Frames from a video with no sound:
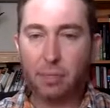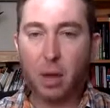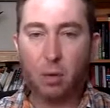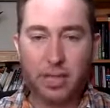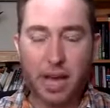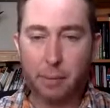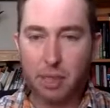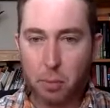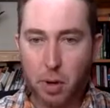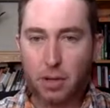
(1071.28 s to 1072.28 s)
We'll talk about
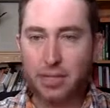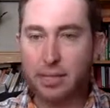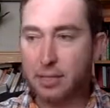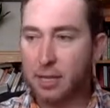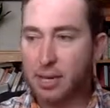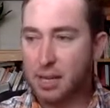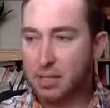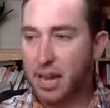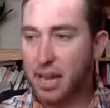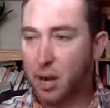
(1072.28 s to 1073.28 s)
the Puritans in a
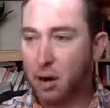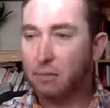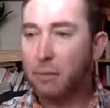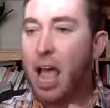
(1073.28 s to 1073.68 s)
second here.